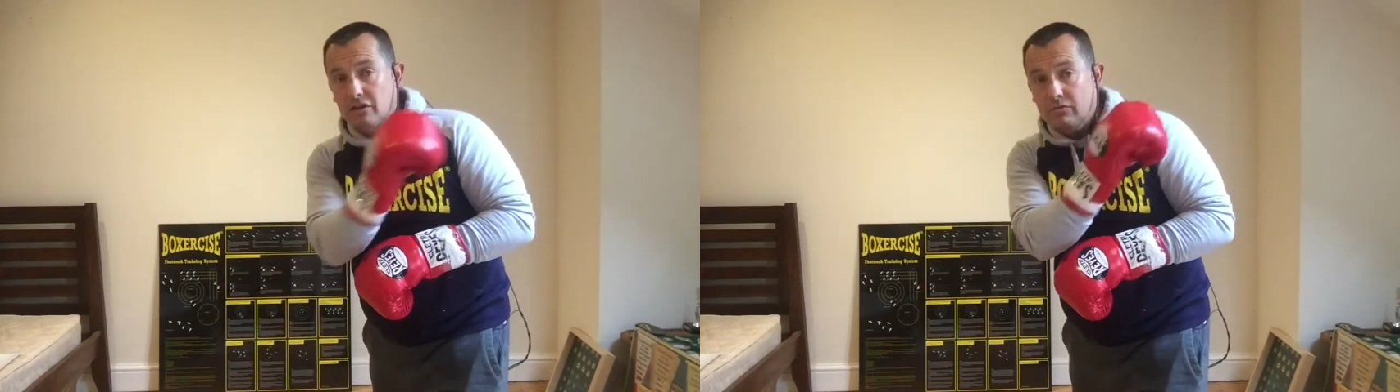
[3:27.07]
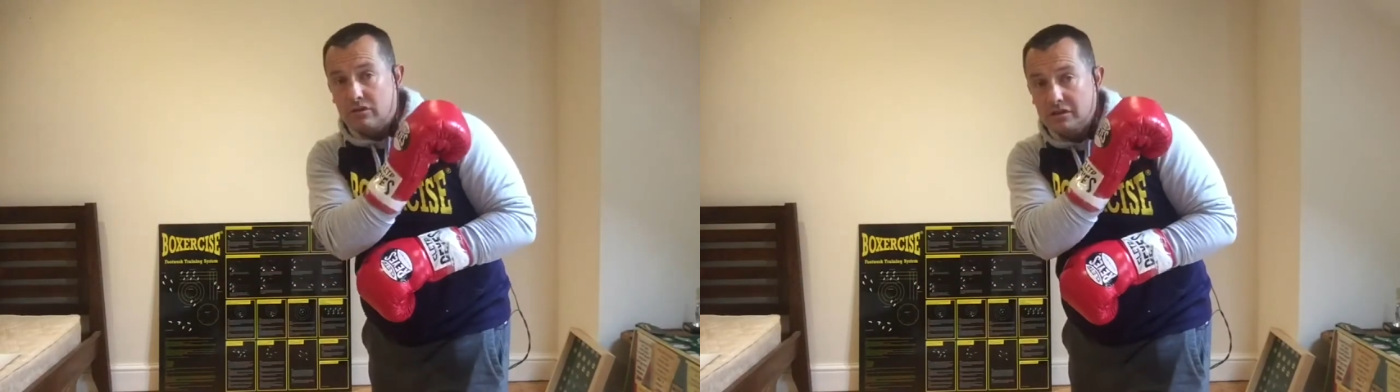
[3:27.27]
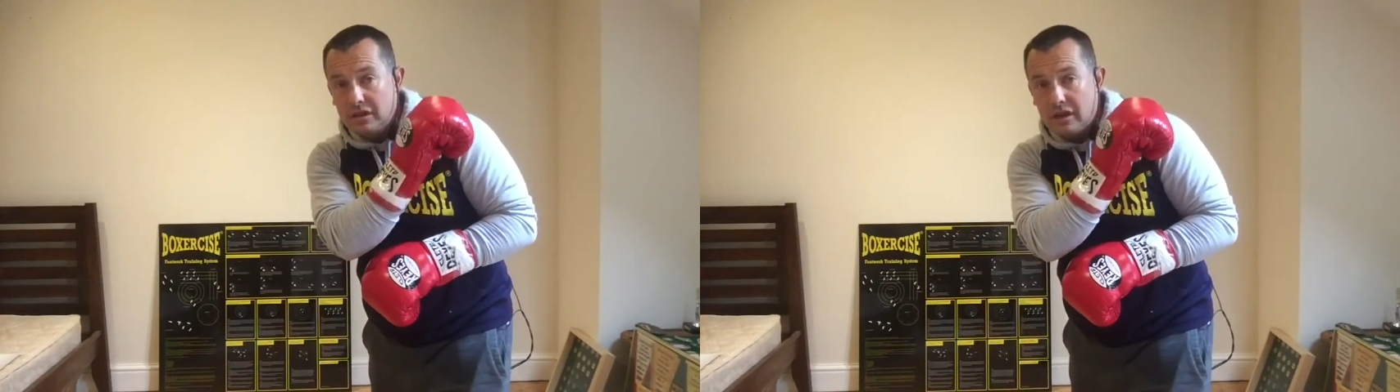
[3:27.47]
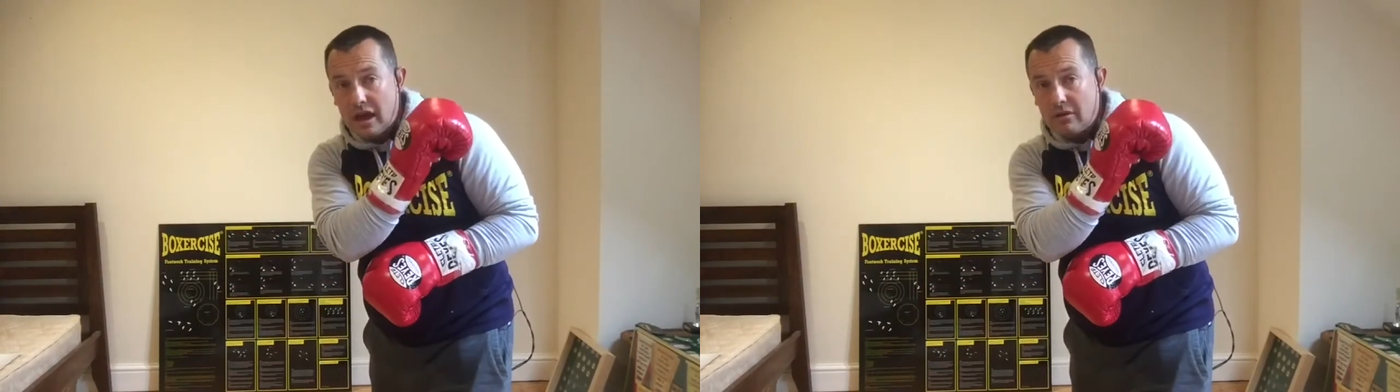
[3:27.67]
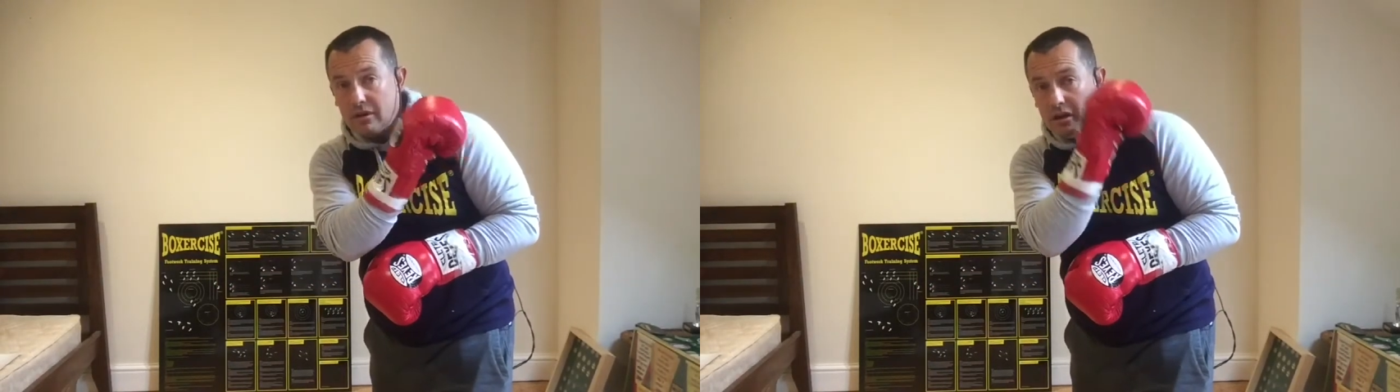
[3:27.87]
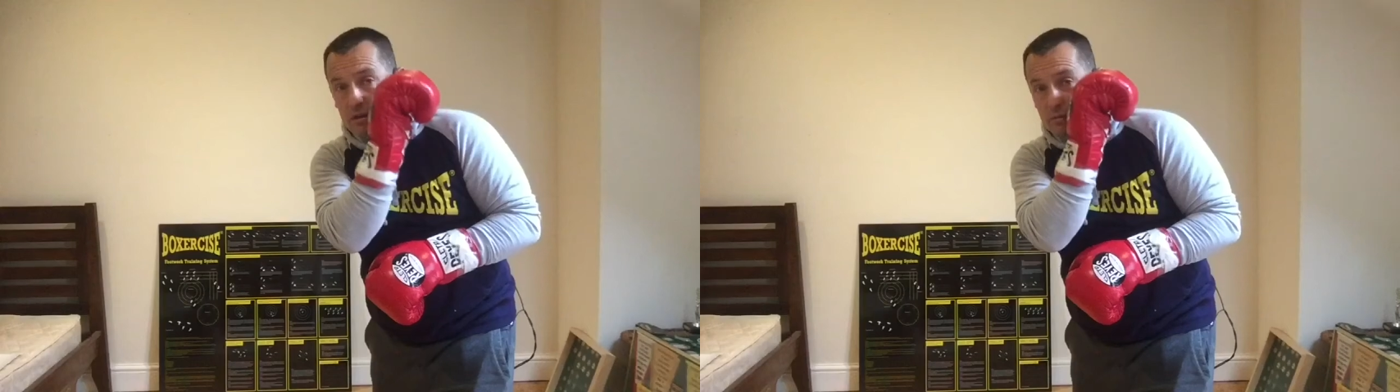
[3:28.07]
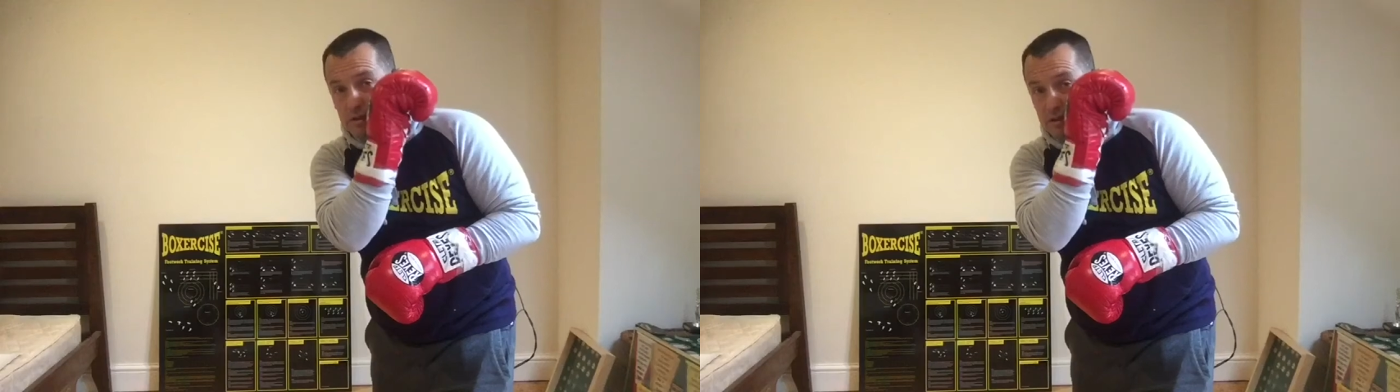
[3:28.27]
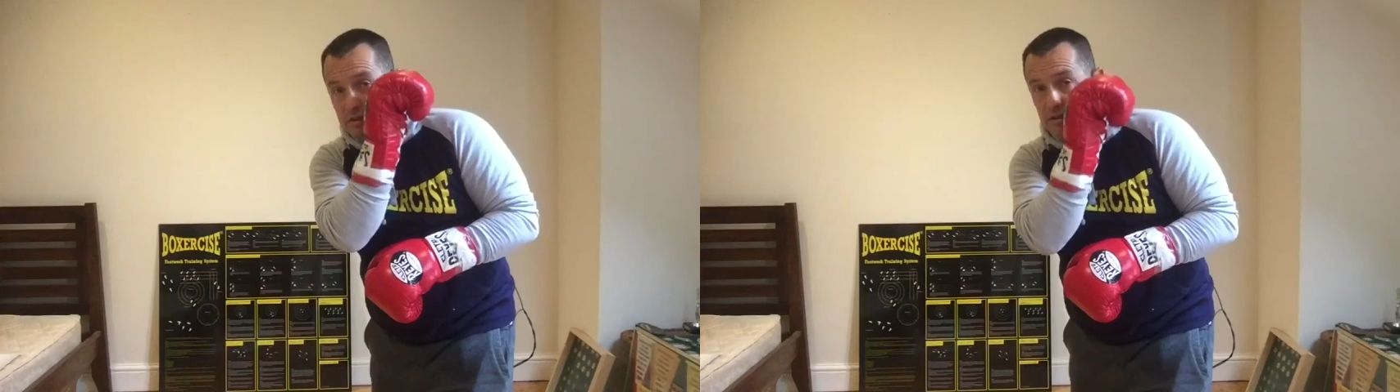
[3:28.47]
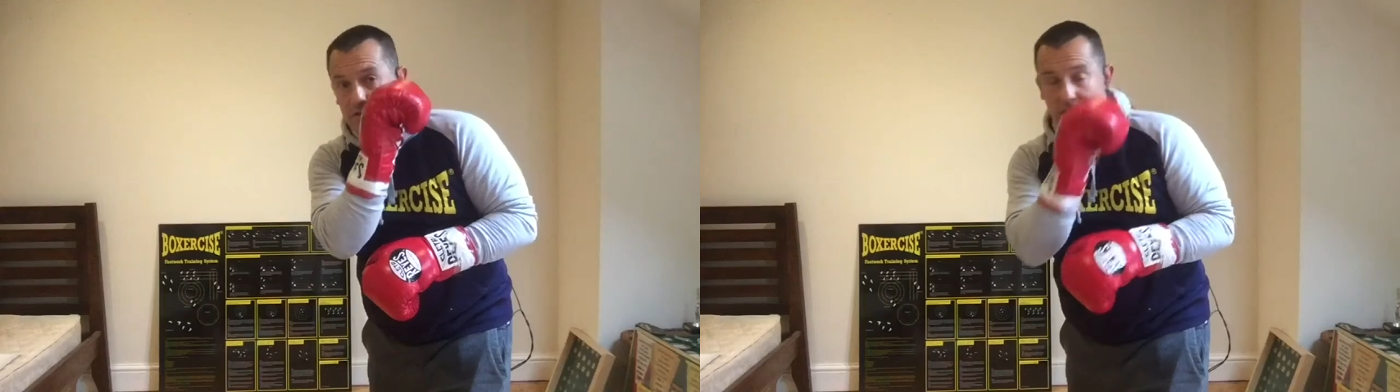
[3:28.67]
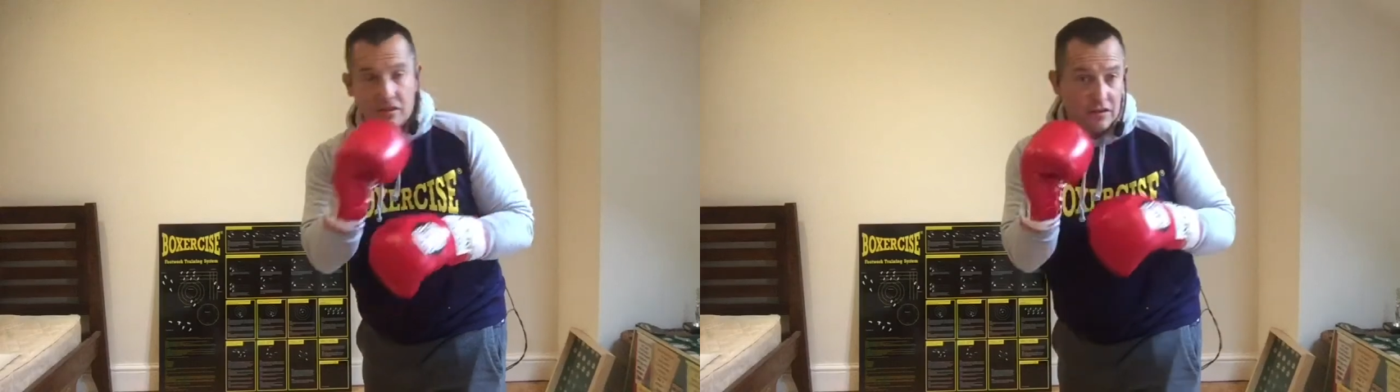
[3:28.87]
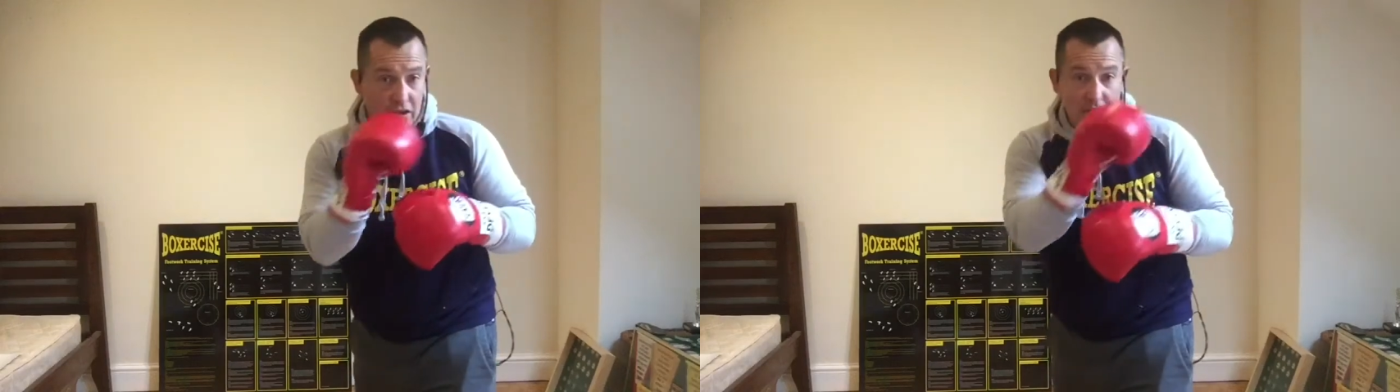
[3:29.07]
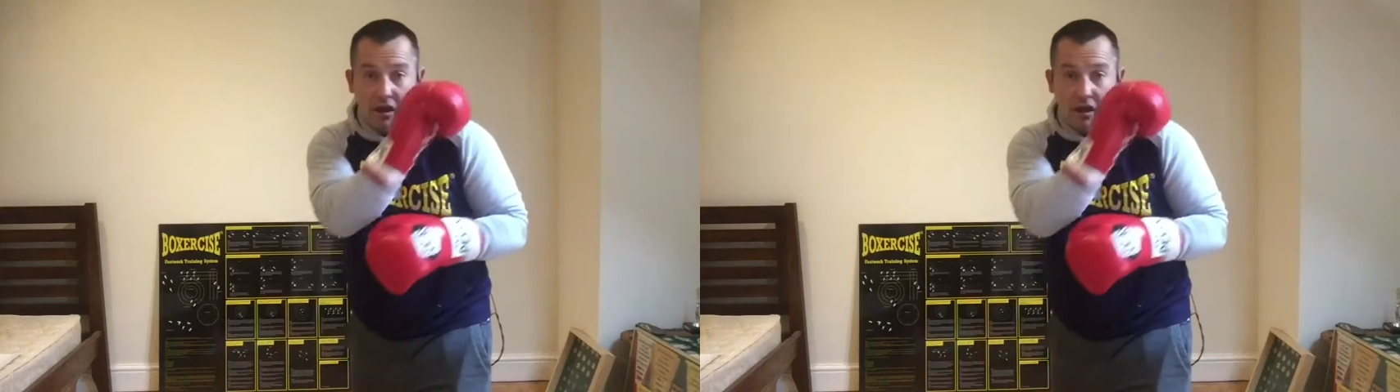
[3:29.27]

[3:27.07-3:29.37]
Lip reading: want it out here. You want it touching your cheek.